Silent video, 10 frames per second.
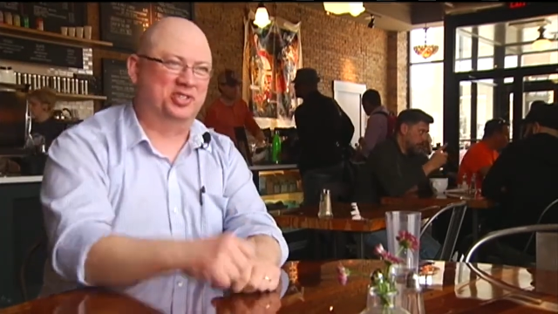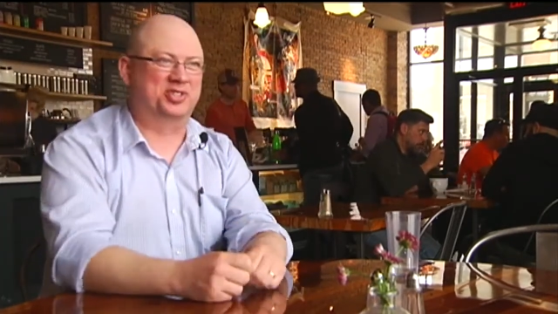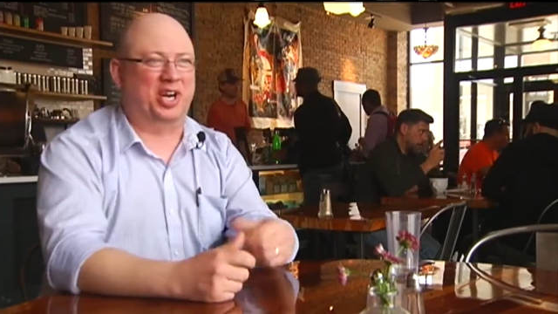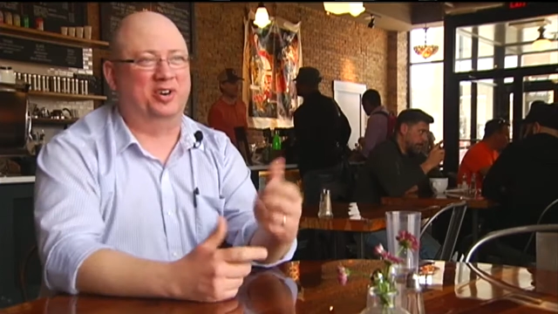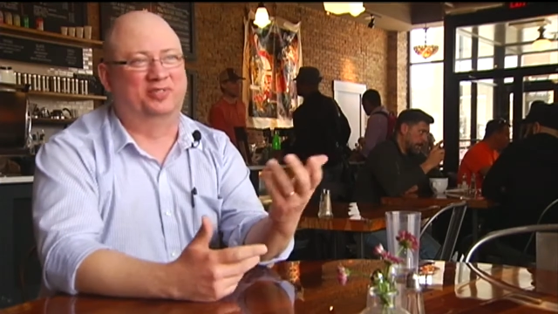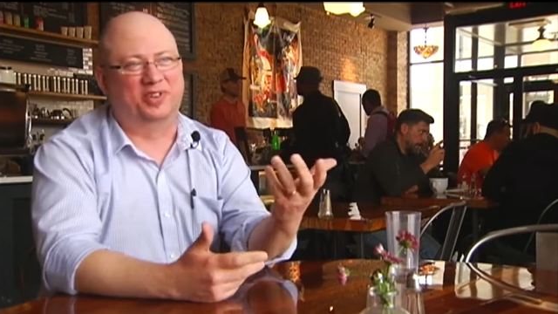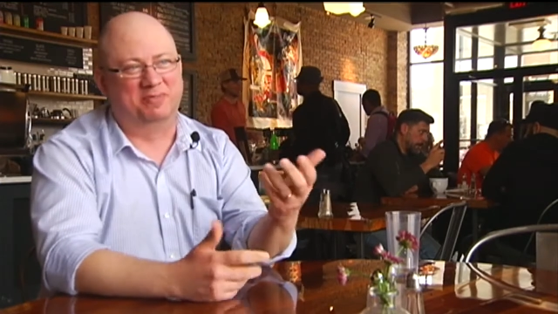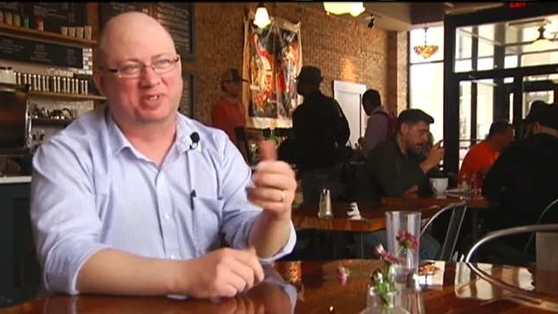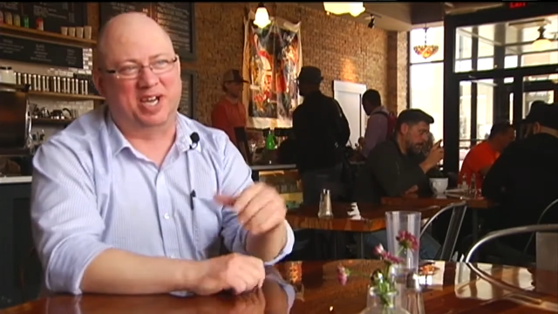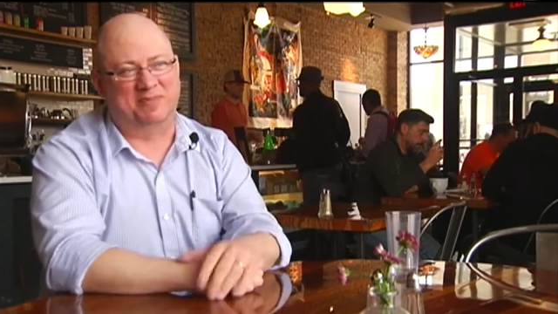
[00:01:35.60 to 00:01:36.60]

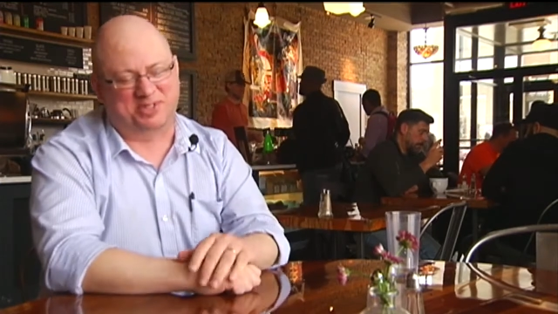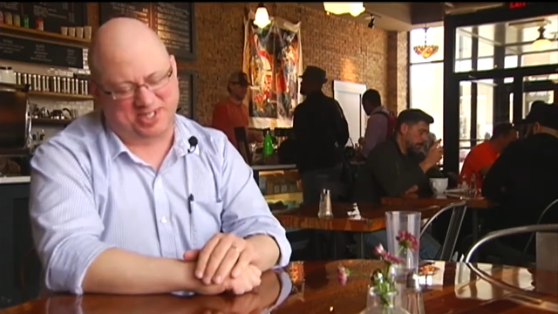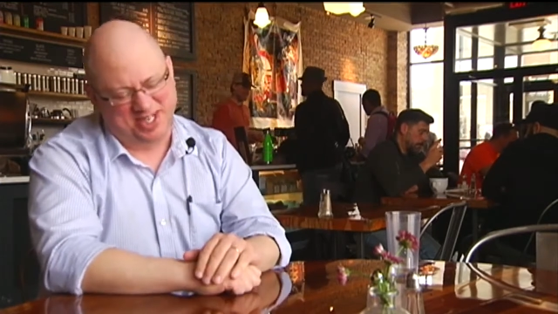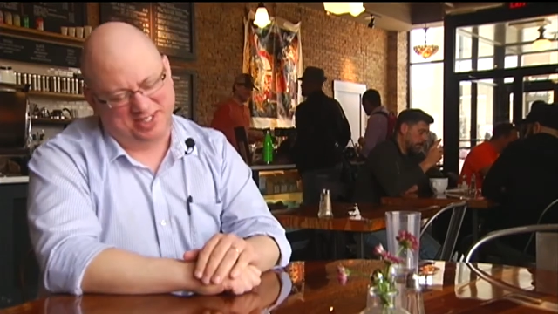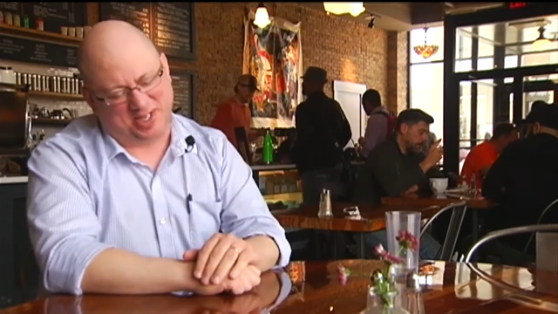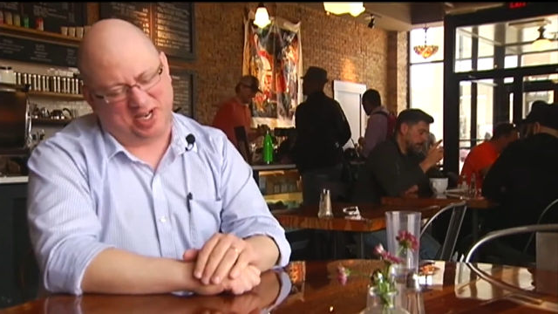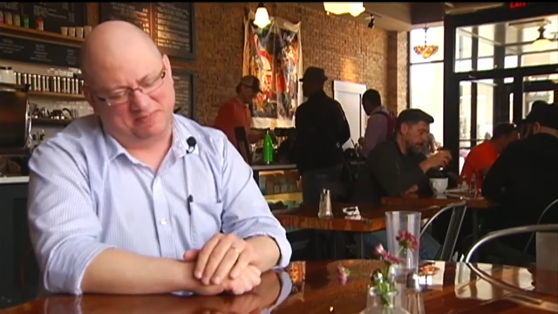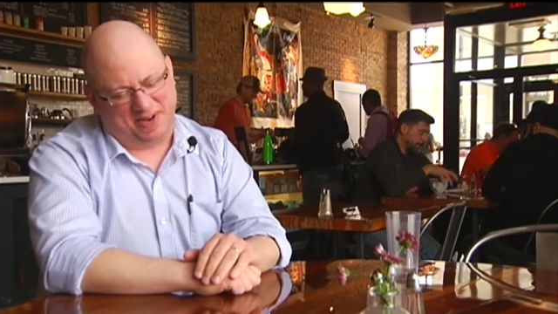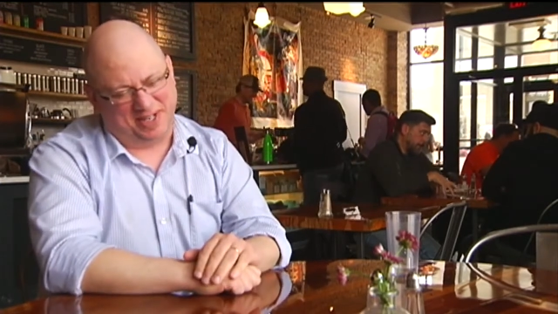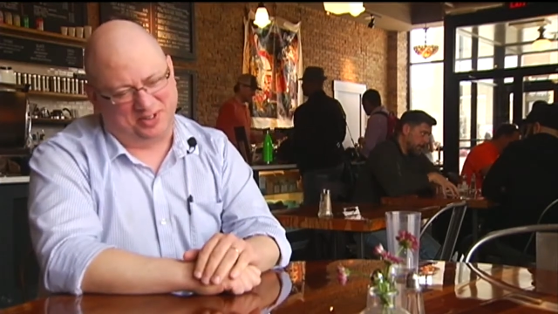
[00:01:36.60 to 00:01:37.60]
styrofoam cups down
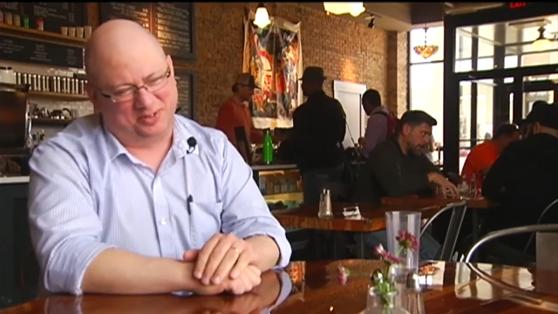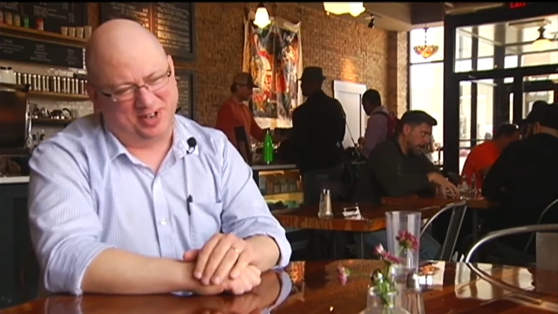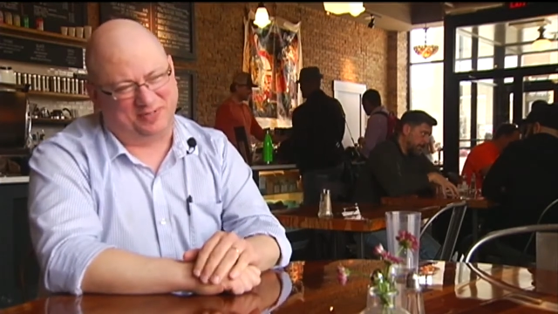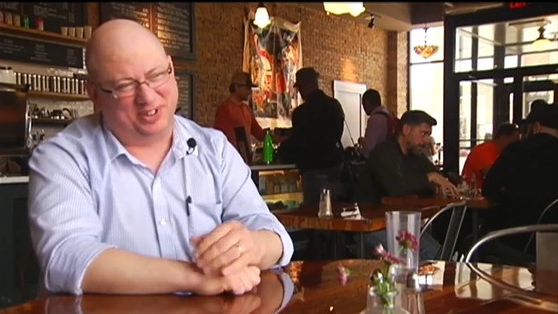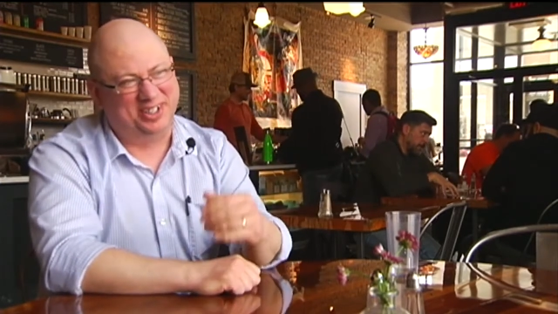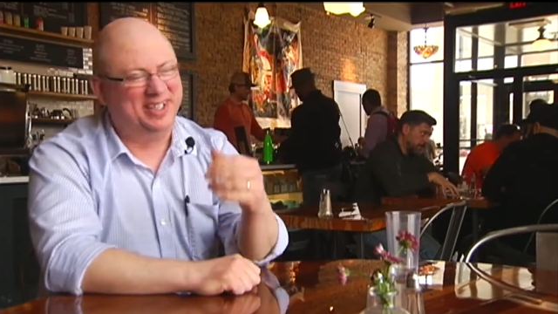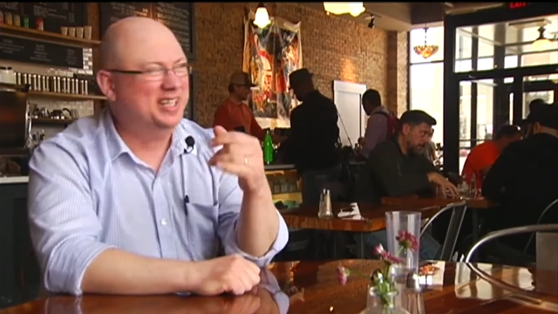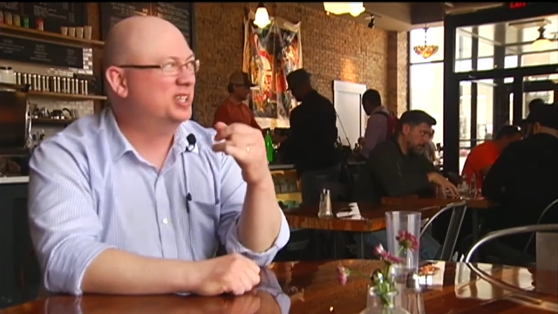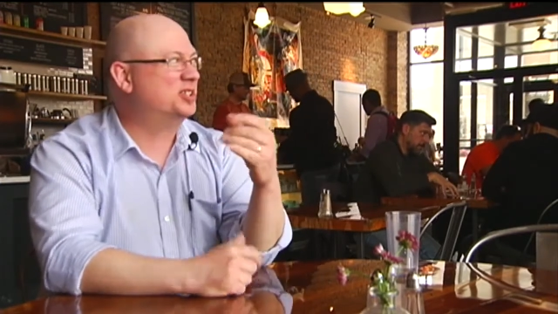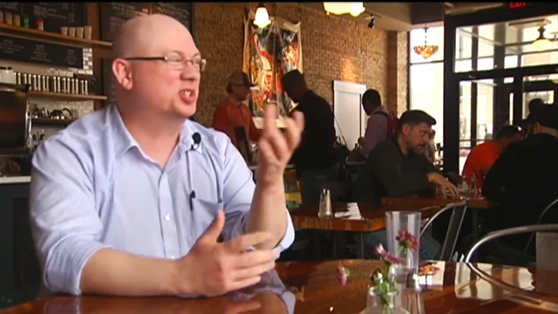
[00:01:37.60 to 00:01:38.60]
by the river
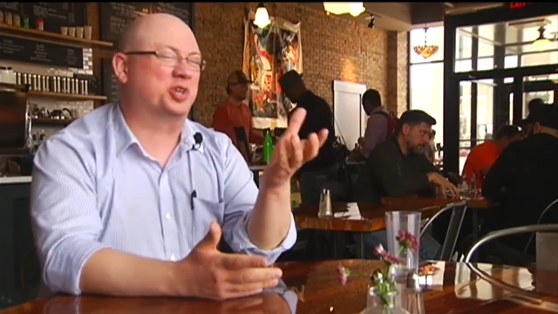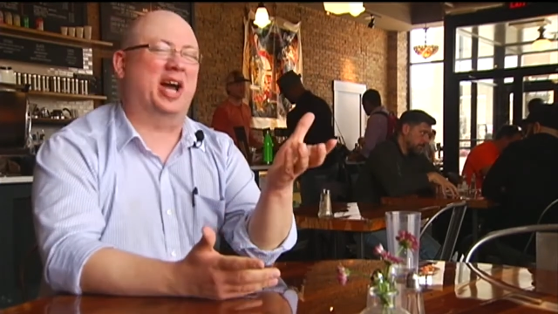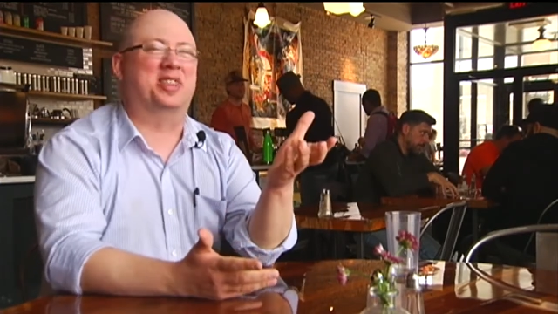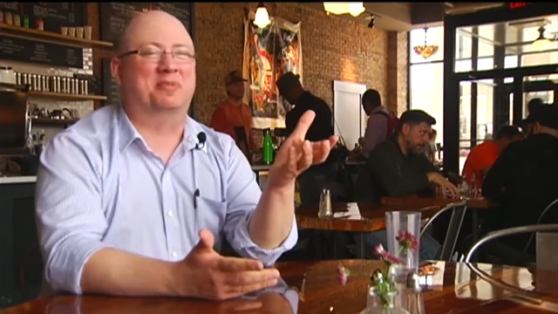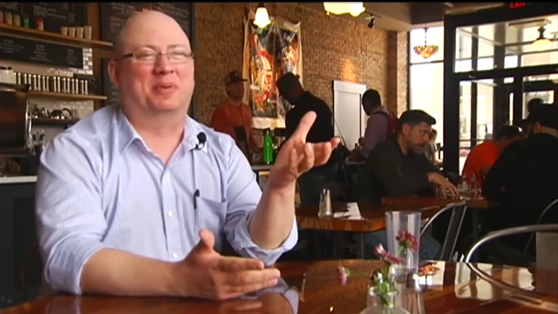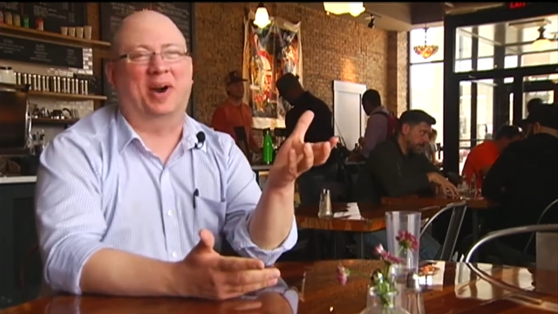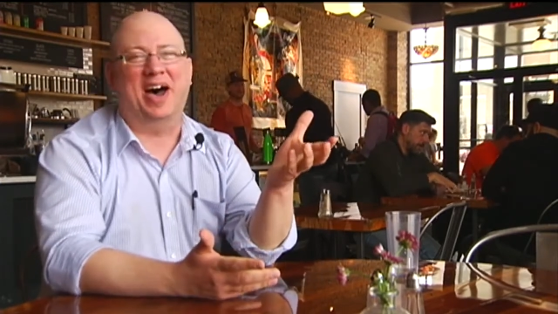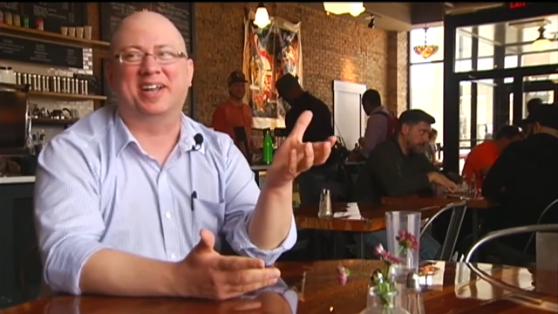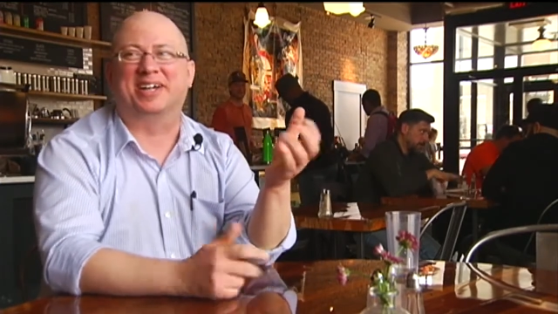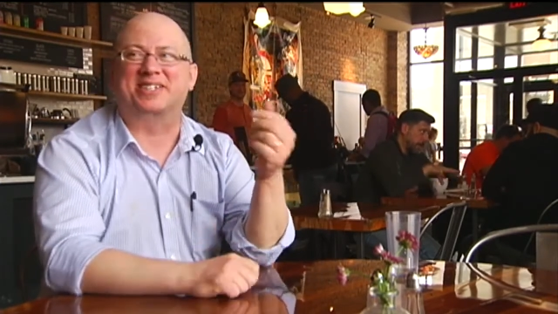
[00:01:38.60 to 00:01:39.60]
to try the
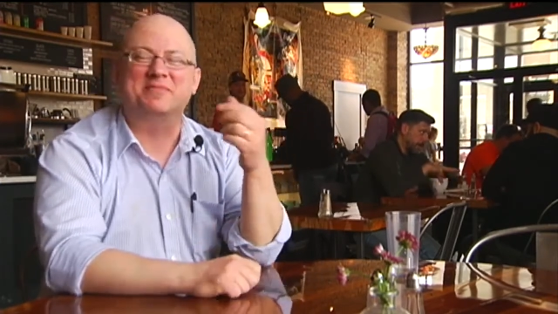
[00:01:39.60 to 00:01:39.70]
product. And he